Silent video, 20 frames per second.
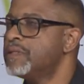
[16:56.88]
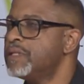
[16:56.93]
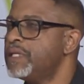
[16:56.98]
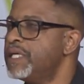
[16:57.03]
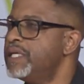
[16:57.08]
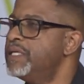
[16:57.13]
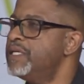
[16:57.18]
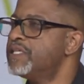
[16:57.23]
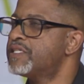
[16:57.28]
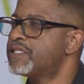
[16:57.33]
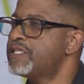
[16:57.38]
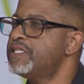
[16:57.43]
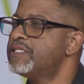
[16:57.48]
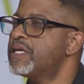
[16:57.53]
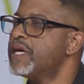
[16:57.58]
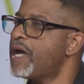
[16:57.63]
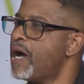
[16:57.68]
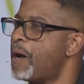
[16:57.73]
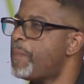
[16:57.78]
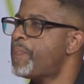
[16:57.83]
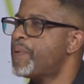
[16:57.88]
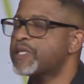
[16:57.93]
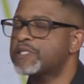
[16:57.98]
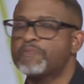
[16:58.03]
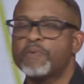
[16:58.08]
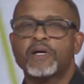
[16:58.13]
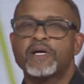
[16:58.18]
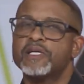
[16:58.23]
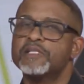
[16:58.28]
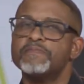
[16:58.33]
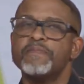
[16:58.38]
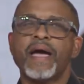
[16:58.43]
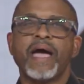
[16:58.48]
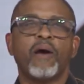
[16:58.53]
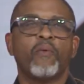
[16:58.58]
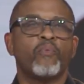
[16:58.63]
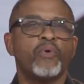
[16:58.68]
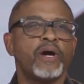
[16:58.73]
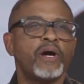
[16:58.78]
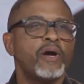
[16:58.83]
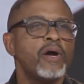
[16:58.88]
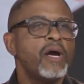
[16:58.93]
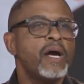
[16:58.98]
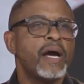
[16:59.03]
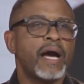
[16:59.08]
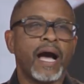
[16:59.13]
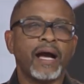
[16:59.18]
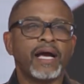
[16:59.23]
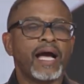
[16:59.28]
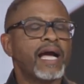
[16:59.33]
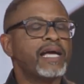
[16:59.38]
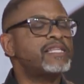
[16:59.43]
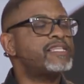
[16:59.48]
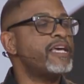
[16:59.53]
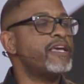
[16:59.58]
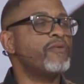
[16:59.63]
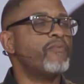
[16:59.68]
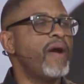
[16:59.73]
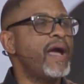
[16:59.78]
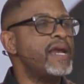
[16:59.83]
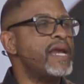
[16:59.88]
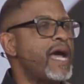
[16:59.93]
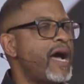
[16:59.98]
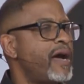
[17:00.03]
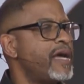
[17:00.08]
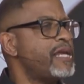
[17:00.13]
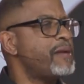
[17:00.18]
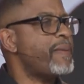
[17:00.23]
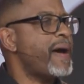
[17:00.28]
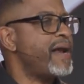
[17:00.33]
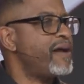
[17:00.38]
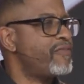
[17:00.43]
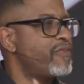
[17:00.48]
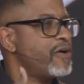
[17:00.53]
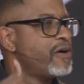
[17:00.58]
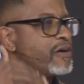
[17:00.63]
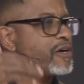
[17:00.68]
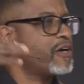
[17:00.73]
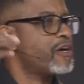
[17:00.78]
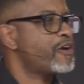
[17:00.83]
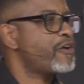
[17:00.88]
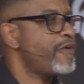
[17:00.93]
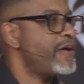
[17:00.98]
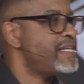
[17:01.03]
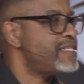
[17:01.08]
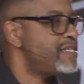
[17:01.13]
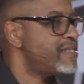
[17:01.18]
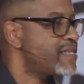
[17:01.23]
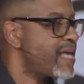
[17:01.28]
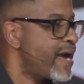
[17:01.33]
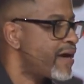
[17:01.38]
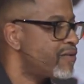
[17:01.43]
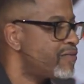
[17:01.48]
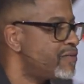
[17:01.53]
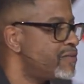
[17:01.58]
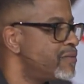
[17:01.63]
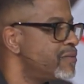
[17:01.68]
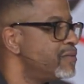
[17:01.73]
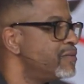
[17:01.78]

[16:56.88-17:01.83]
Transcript: in this season. Help us because, man, we're, I, I can tell you right now, anybody ever heard of the crazy cycle?